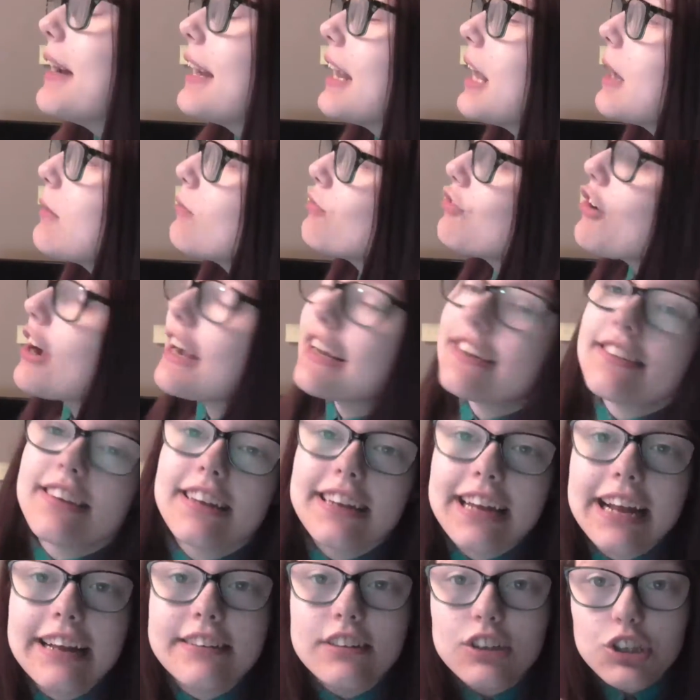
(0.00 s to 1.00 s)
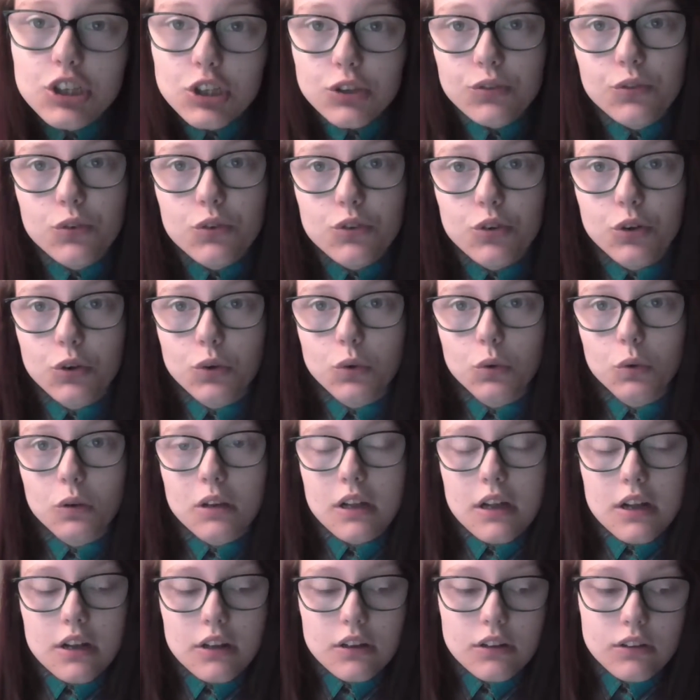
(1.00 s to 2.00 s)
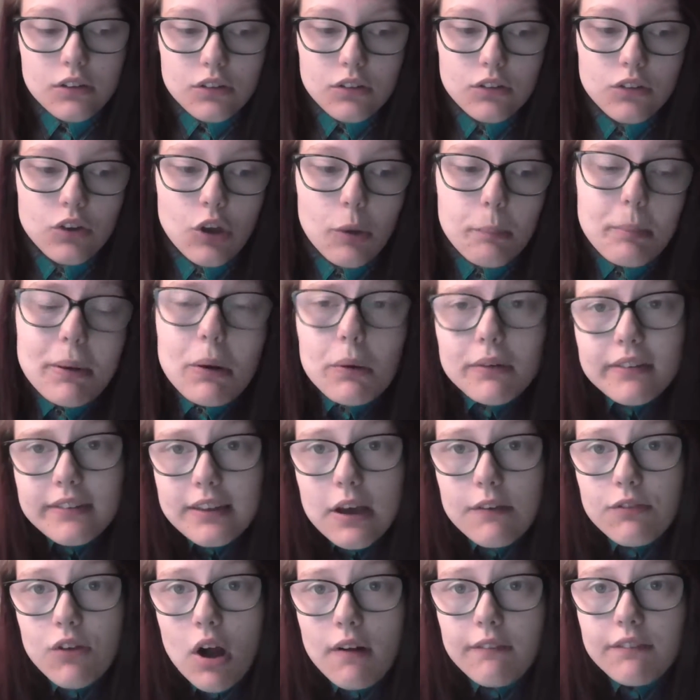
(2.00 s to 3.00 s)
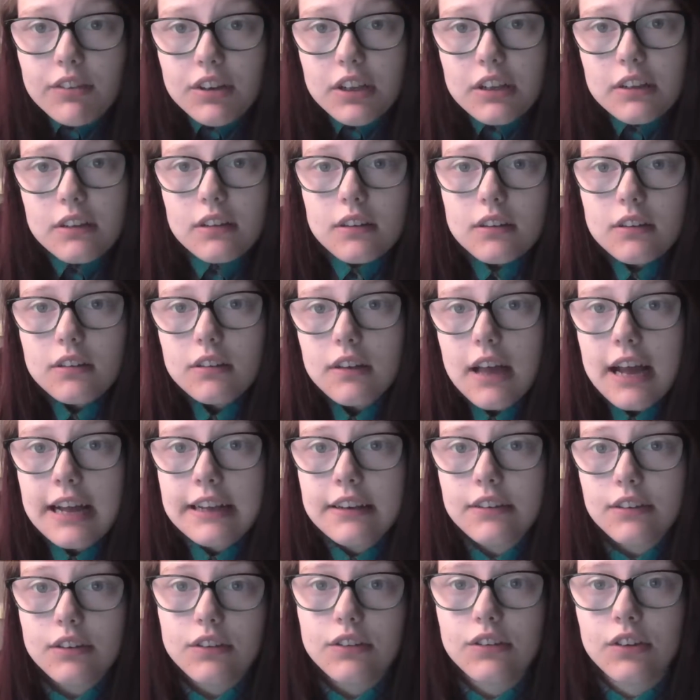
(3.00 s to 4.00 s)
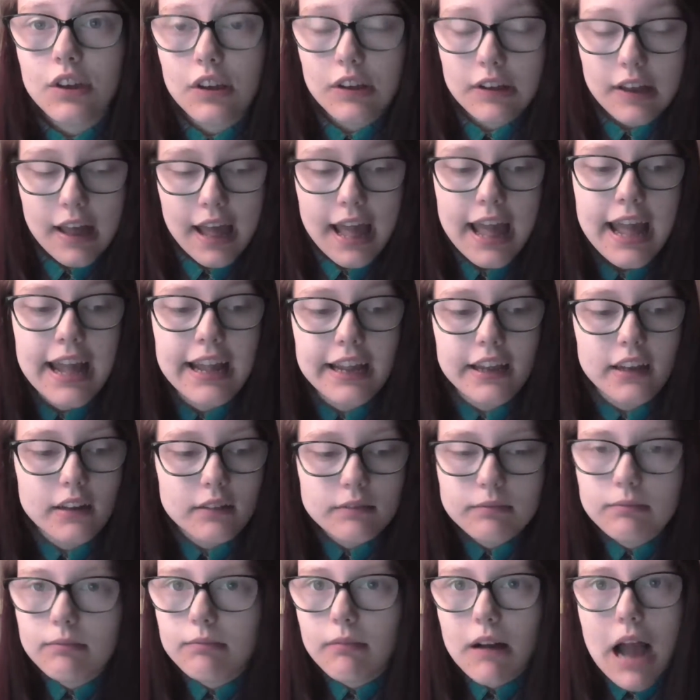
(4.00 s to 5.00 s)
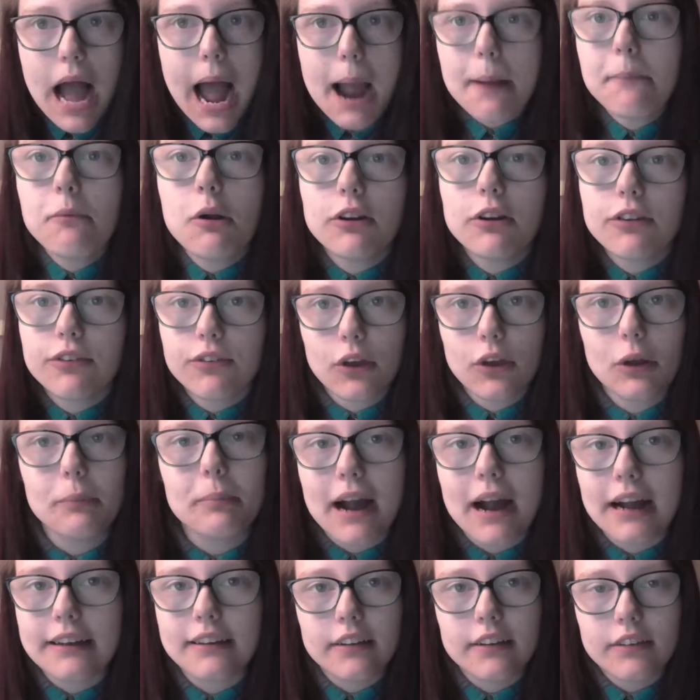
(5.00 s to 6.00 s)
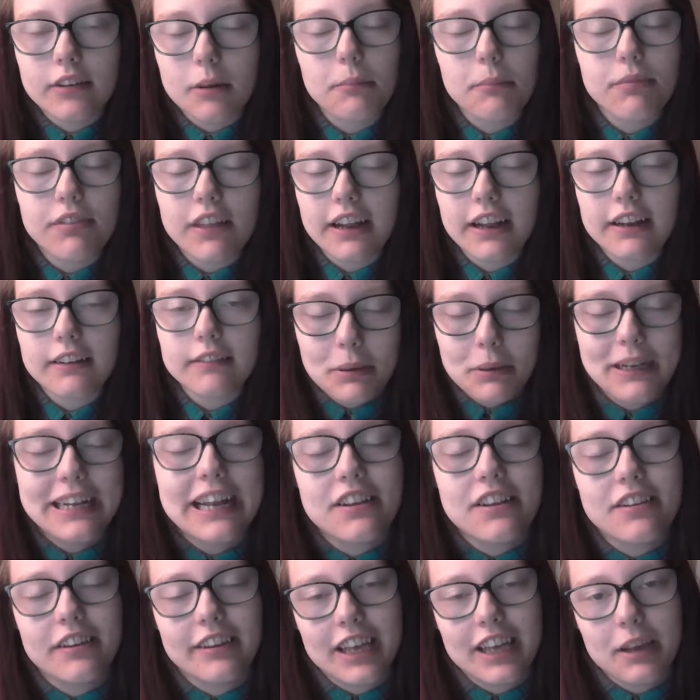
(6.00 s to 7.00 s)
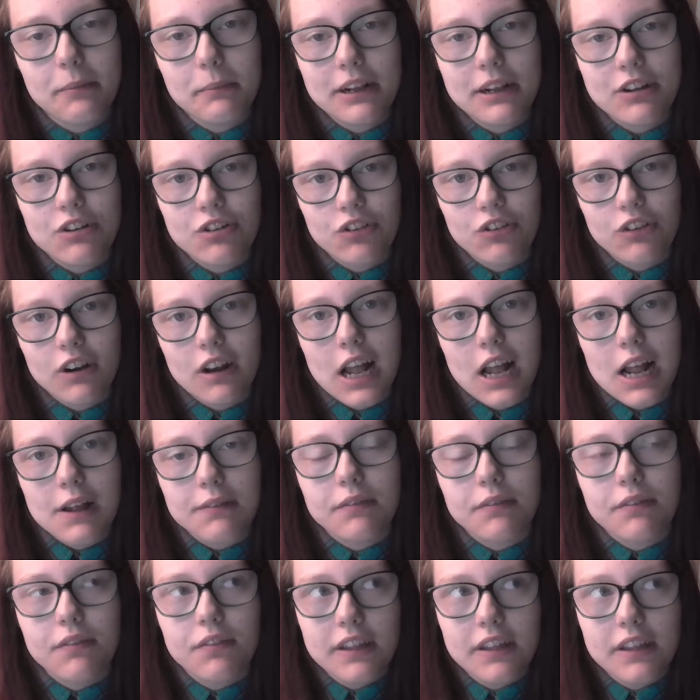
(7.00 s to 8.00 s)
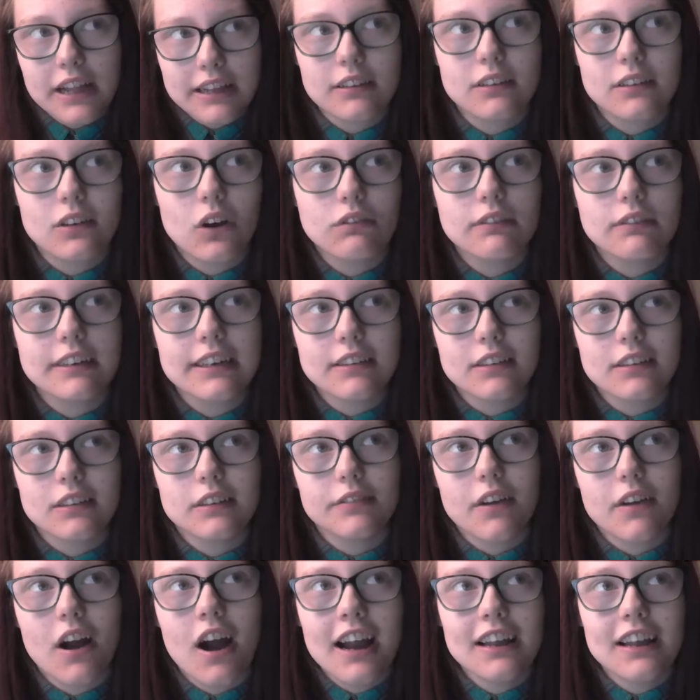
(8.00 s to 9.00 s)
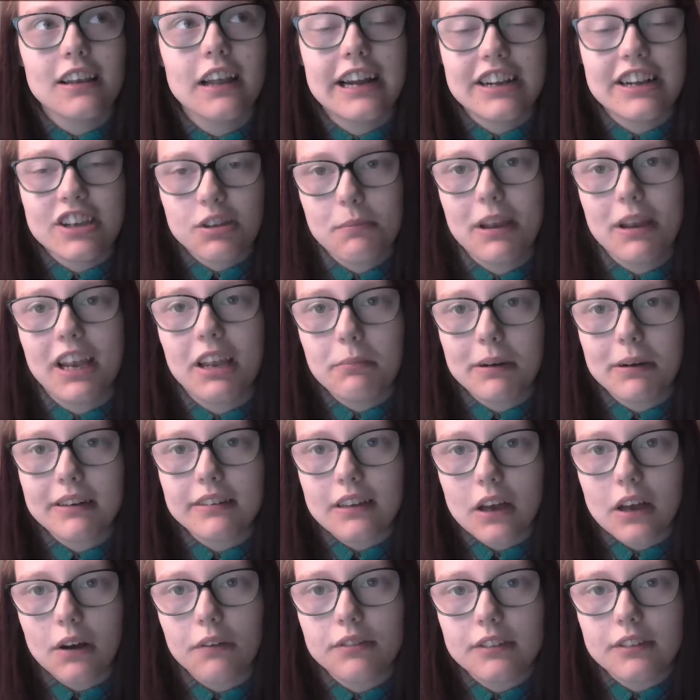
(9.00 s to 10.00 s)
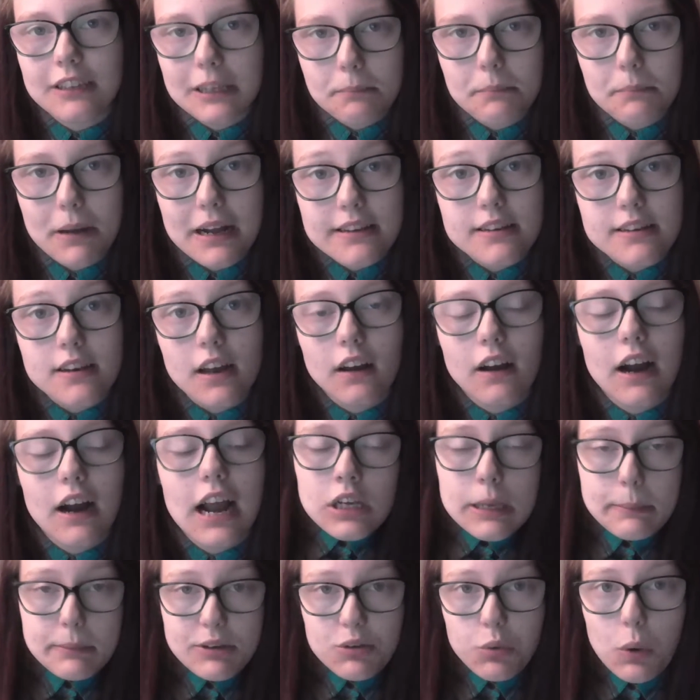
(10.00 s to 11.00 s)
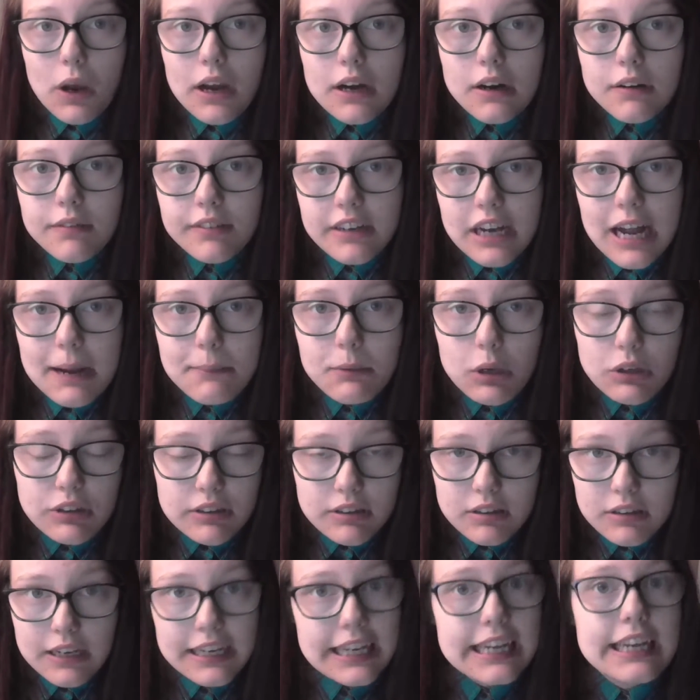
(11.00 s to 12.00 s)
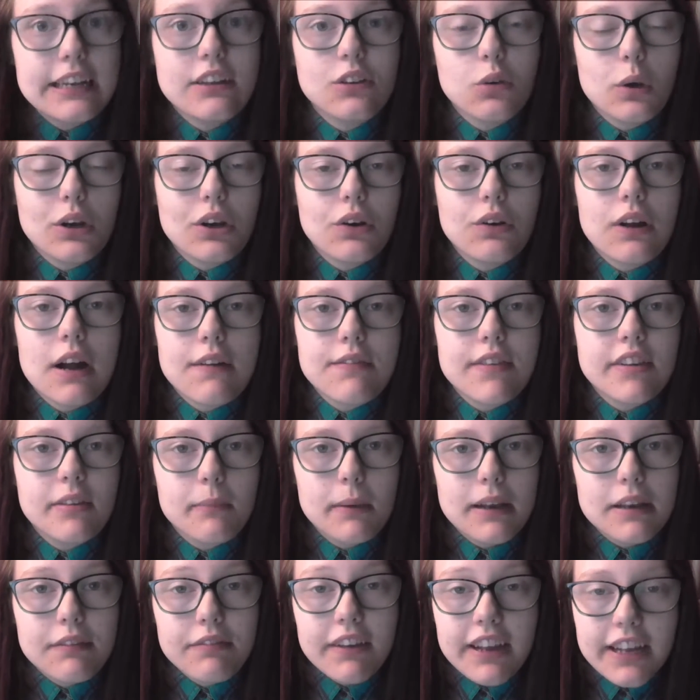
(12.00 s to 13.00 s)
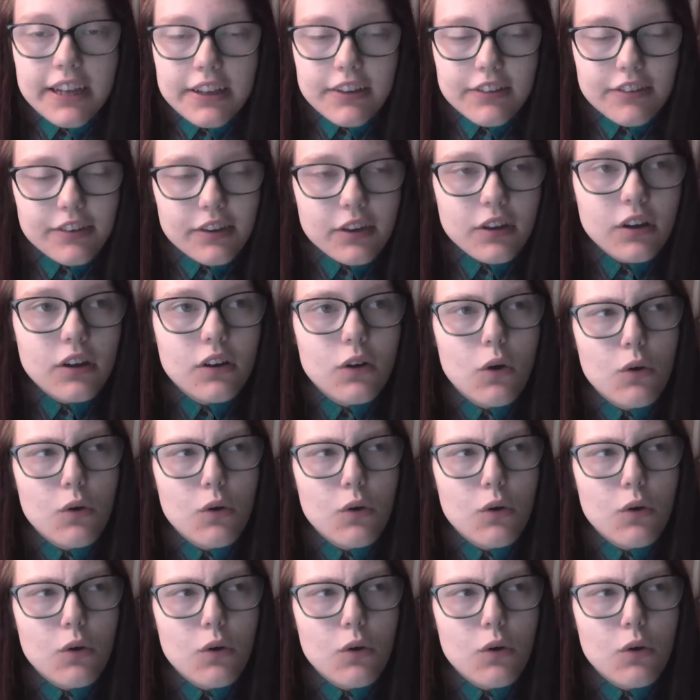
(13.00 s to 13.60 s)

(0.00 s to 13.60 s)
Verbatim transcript: But writing is a useful tool to build self-confidence and to, hey, I'm not so bad at something. Please just keep literature alive for that sole reason of I like to make myself seem better. Number 12, and I'm not a snake, so I don't have this many fingers.